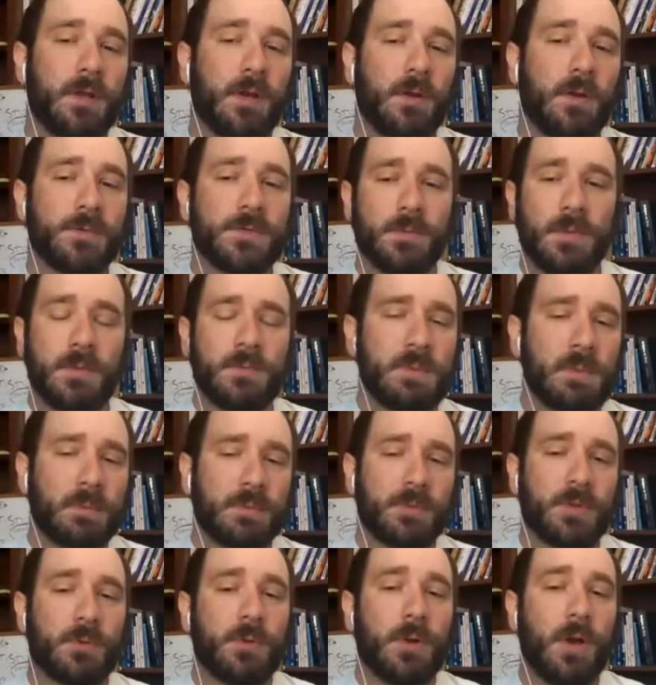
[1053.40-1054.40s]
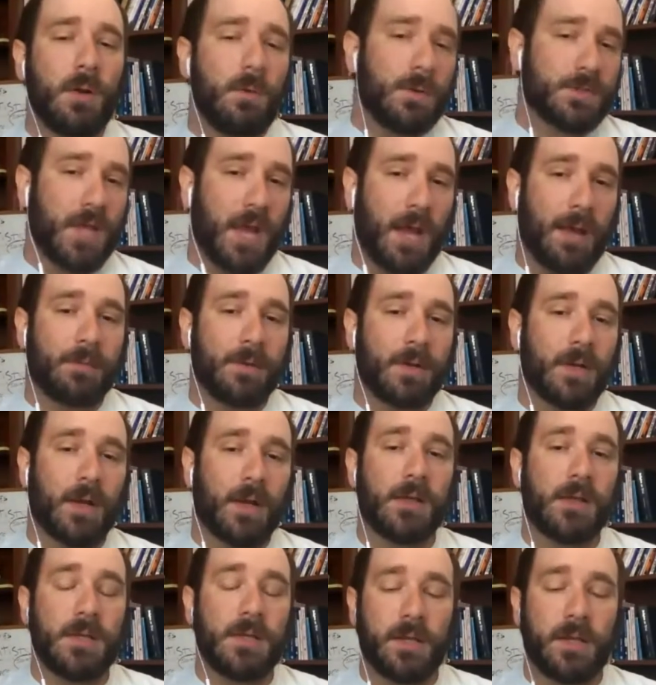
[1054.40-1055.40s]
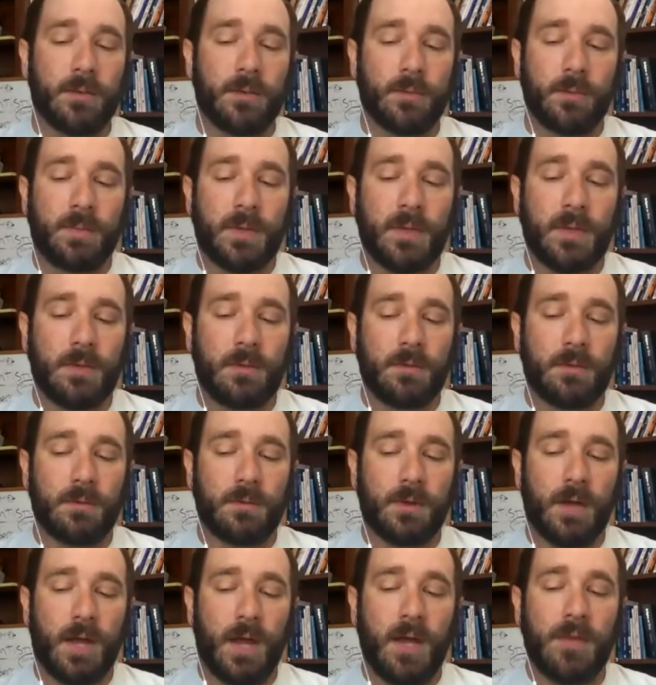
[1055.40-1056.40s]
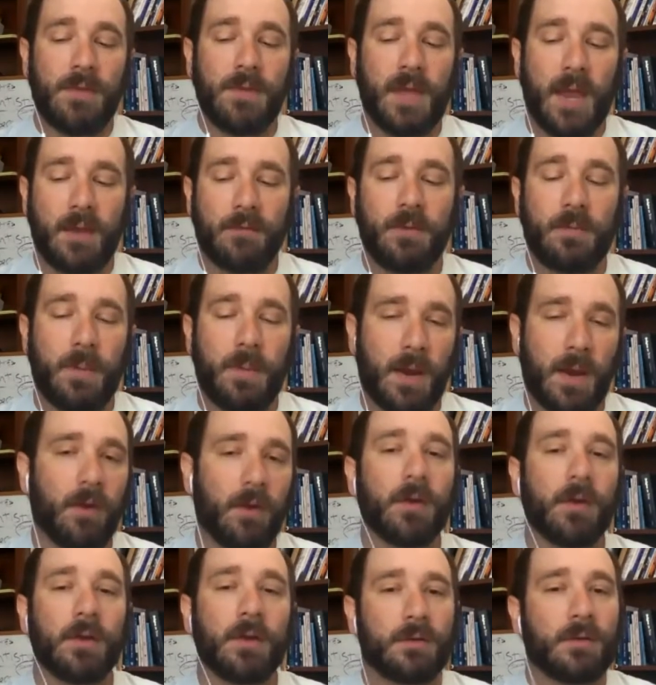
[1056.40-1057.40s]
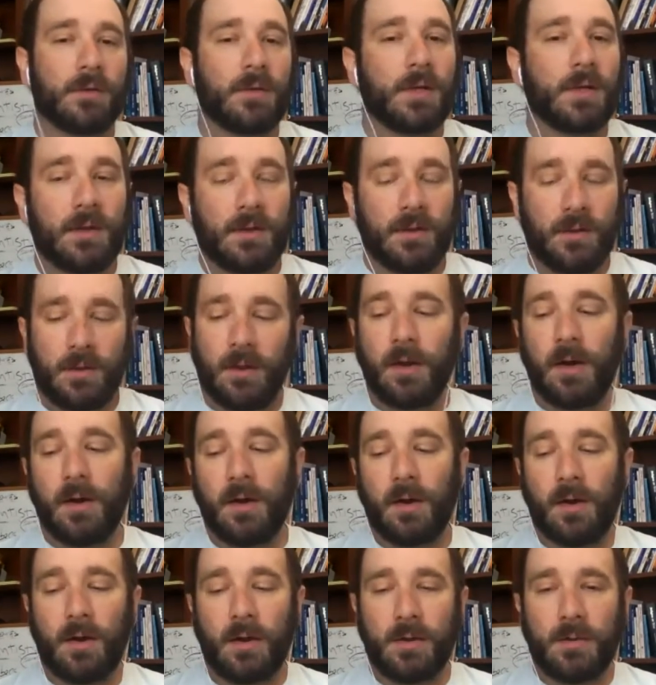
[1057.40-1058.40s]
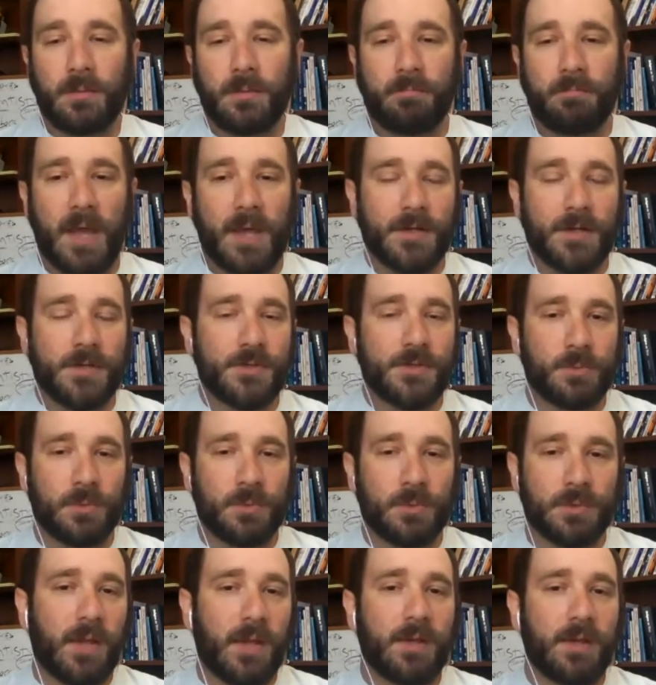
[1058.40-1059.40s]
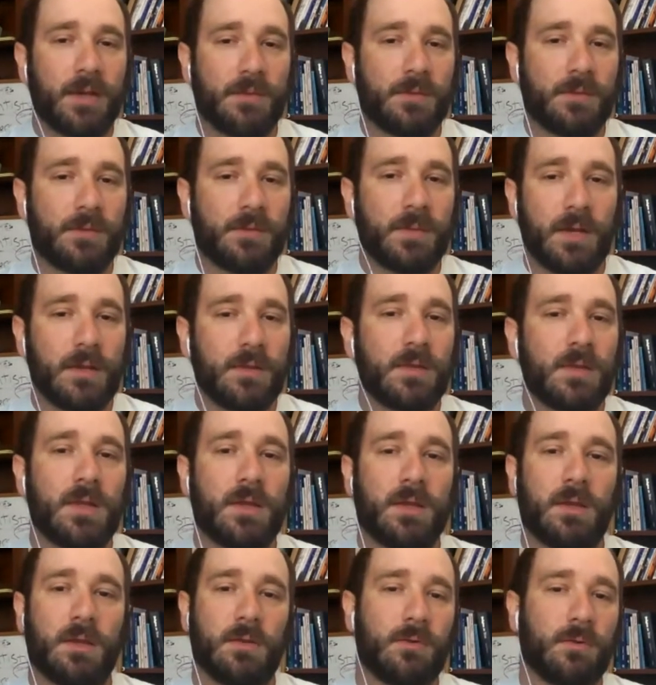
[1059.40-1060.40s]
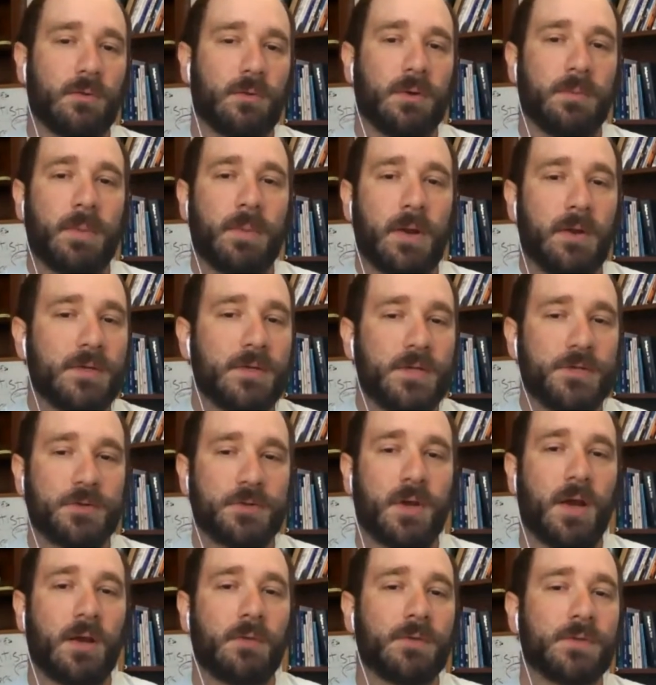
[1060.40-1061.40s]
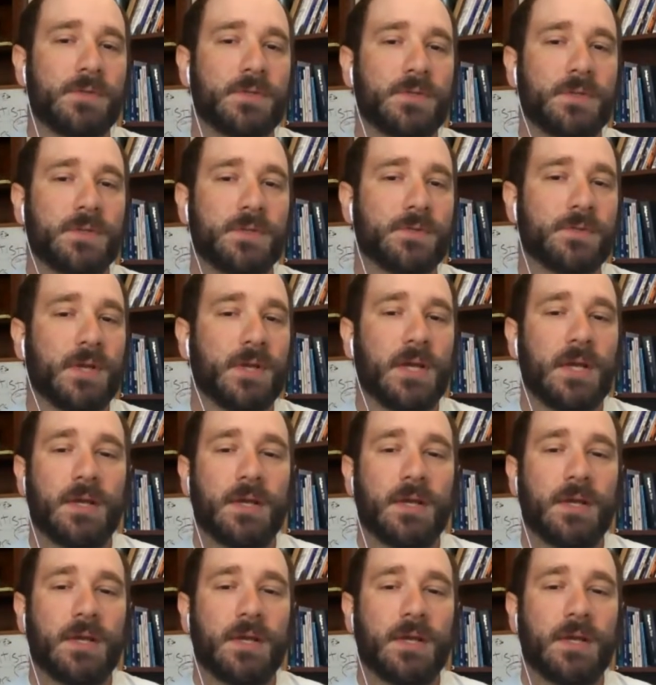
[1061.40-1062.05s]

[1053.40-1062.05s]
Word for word: know, sometimes people don't know what's happening. I think it would be, I think every parent on back to school night at the beginning of the year or at parent teacher conferences